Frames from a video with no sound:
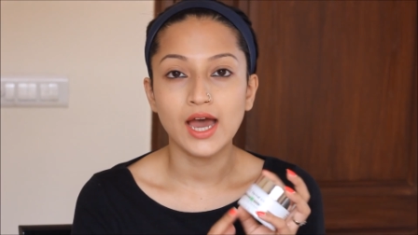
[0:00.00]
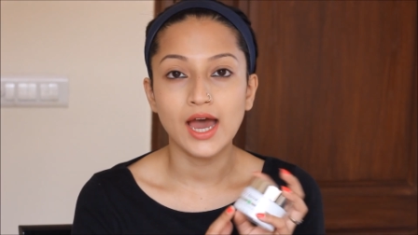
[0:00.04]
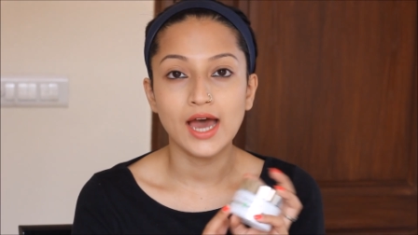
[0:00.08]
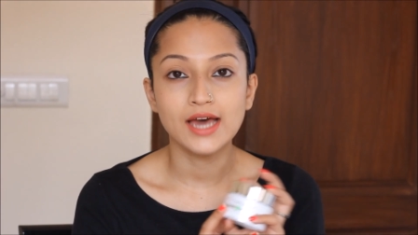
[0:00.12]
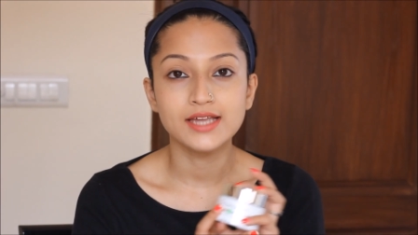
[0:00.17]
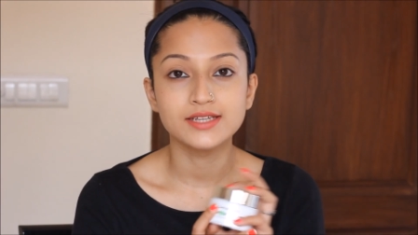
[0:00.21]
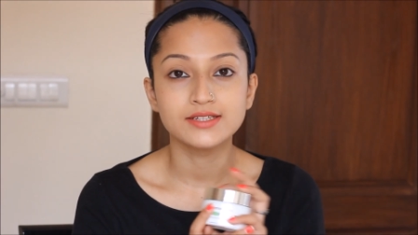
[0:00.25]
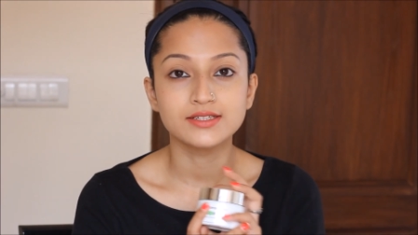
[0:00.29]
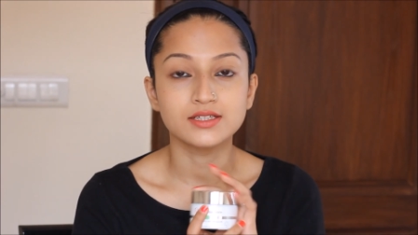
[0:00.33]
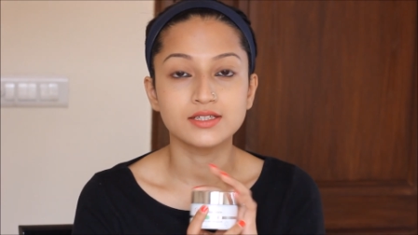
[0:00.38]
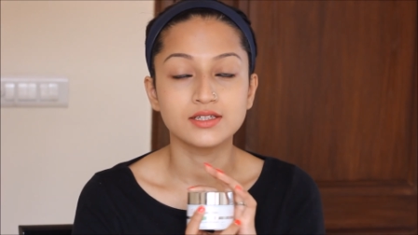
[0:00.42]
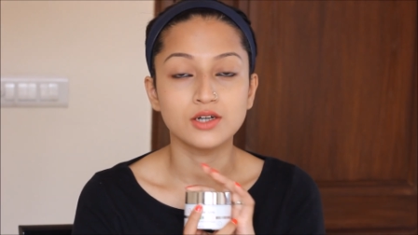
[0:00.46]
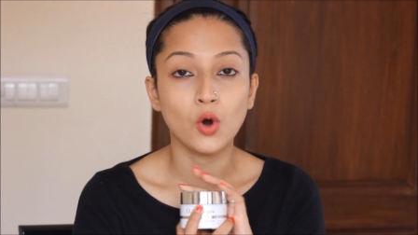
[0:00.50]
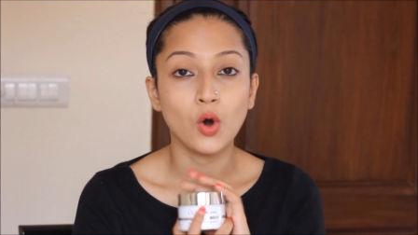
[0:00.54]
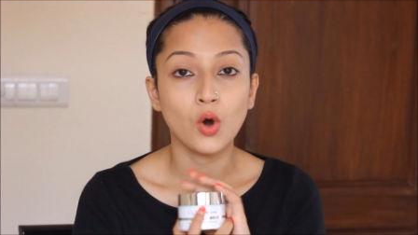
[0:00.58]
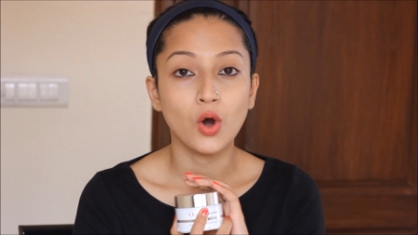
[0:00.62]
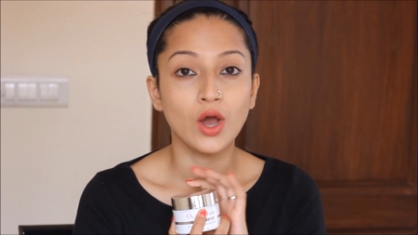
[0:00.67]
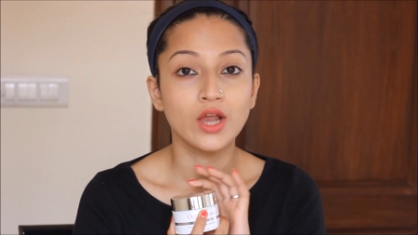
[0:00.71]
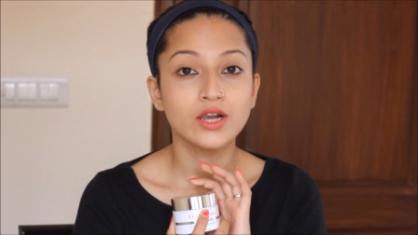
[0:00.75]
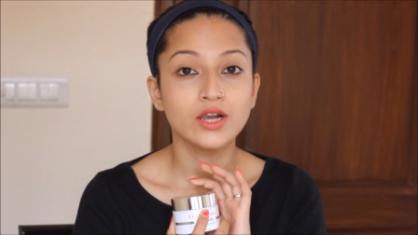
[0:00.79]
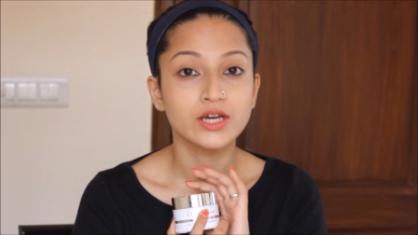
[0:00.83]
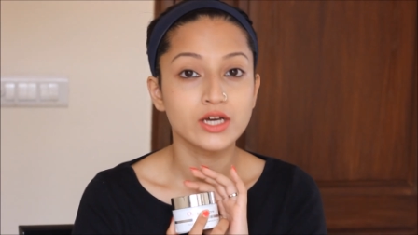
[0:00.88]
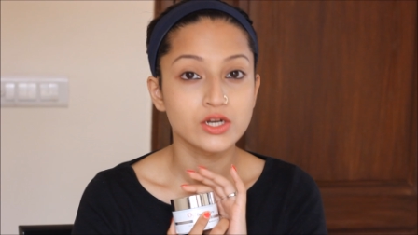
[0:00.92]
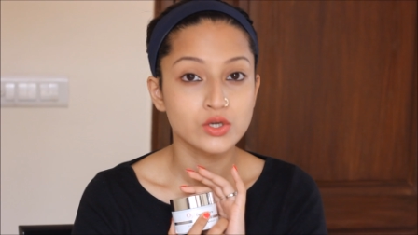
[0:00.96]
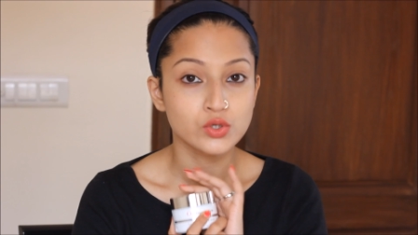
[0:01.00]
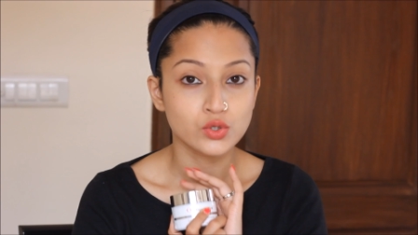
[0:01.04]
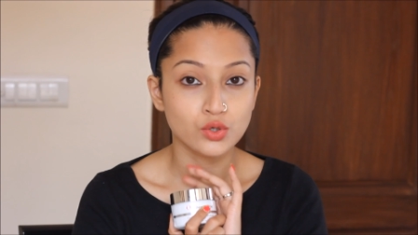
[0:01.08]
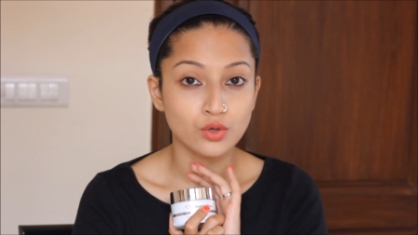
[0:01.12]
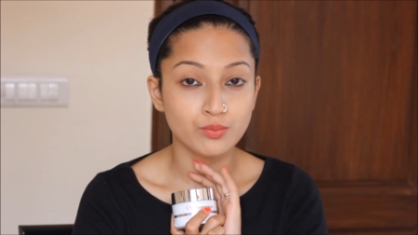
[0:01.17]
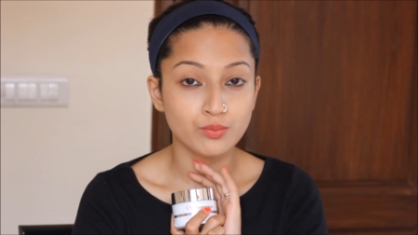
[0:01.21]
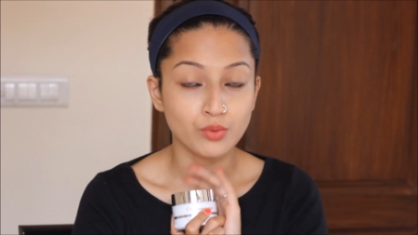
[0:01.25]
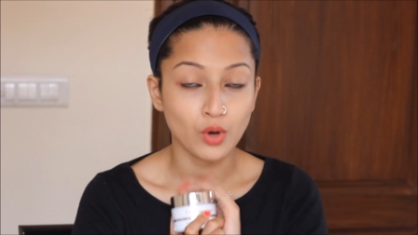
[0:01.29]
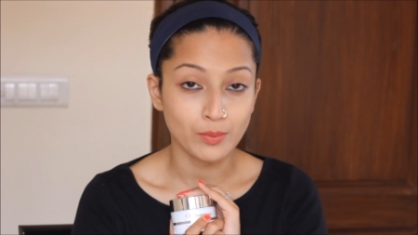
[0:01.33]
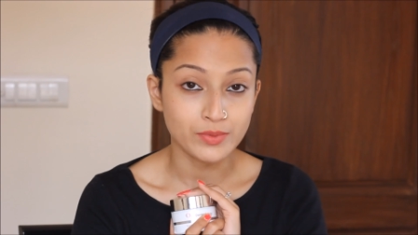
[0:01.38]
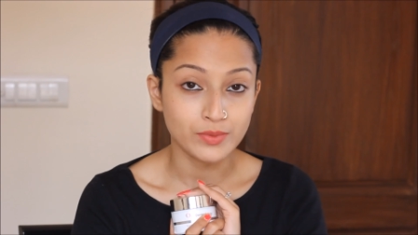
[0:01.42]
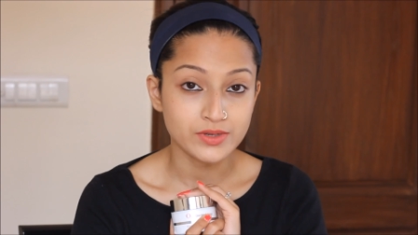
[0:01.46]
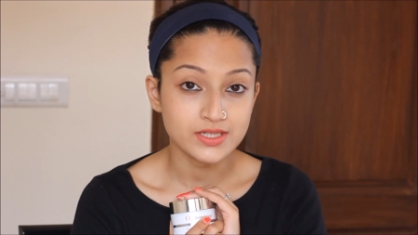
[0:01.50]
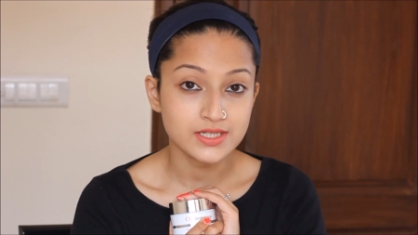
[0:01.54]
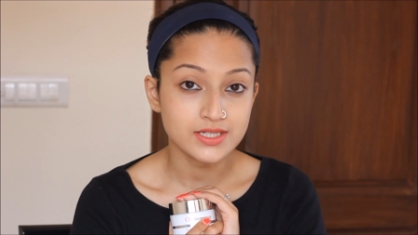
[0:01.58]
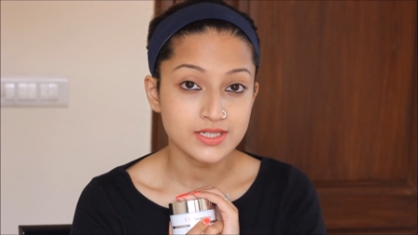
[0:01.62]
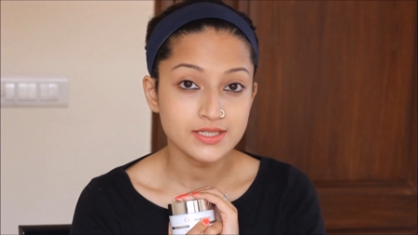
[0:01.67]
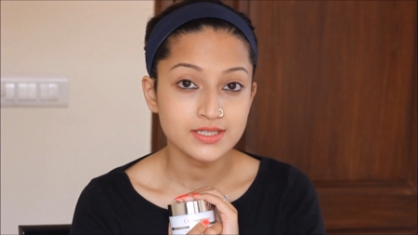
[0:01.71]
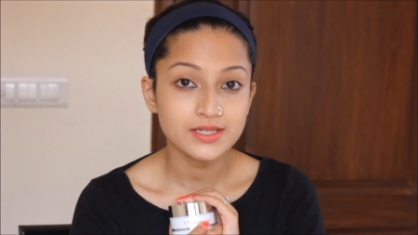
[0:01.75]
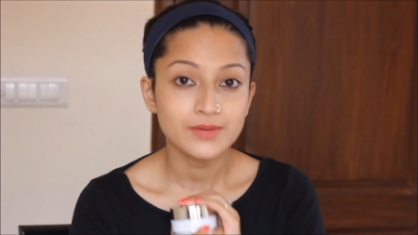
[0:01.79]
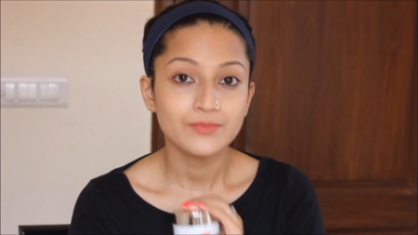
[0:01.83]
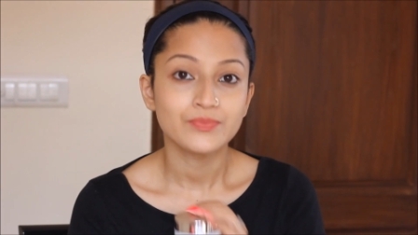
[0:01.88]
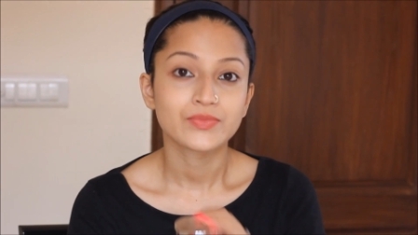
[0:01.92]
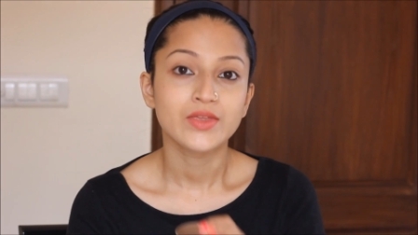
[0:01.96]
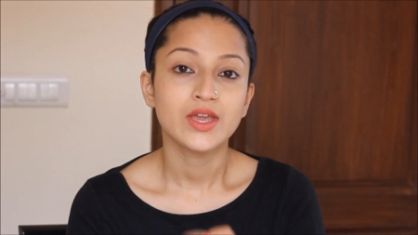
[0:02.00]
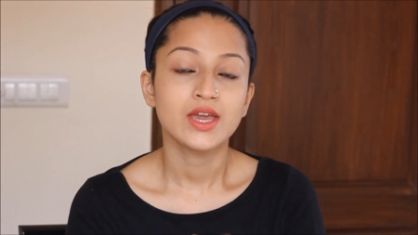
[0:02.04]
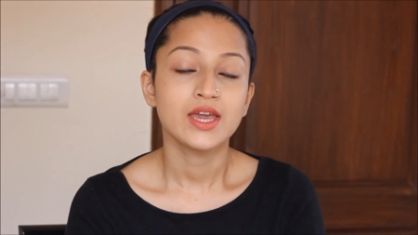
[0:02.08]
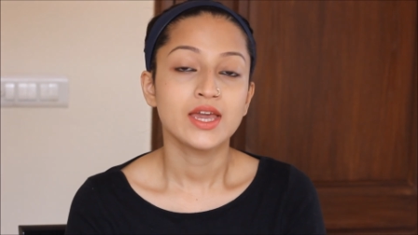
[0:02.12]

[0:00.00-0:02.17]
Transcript: has uh, oil control properties